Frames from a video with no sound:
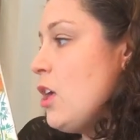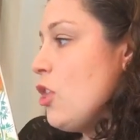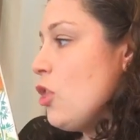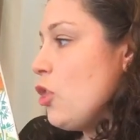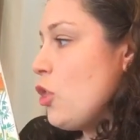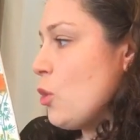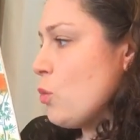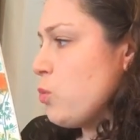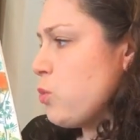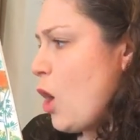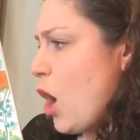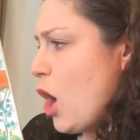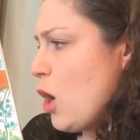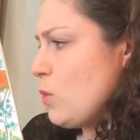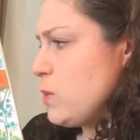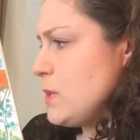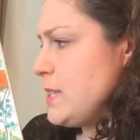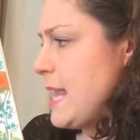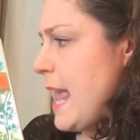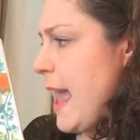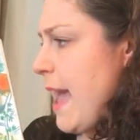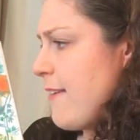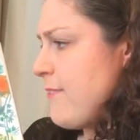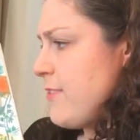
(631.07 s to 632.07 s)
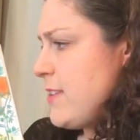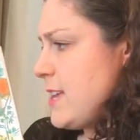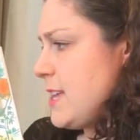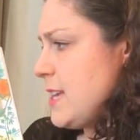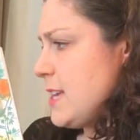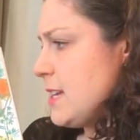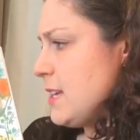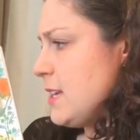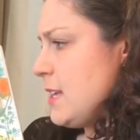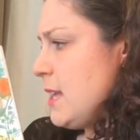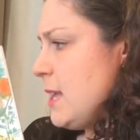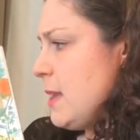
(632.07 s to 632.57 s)
The rock was
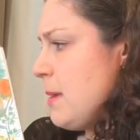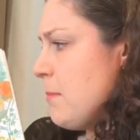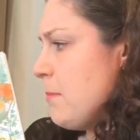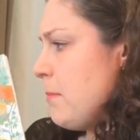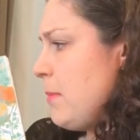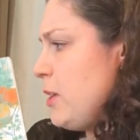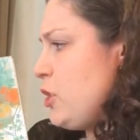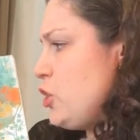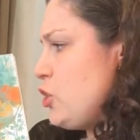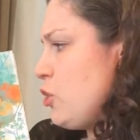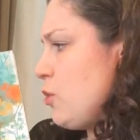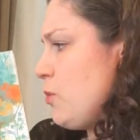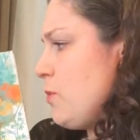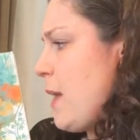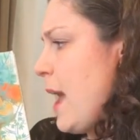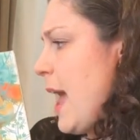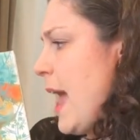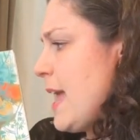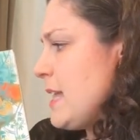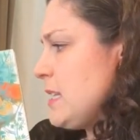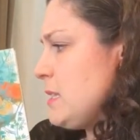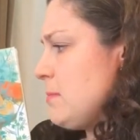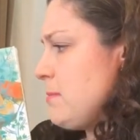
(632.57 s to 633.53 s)
heavy, but Shiraz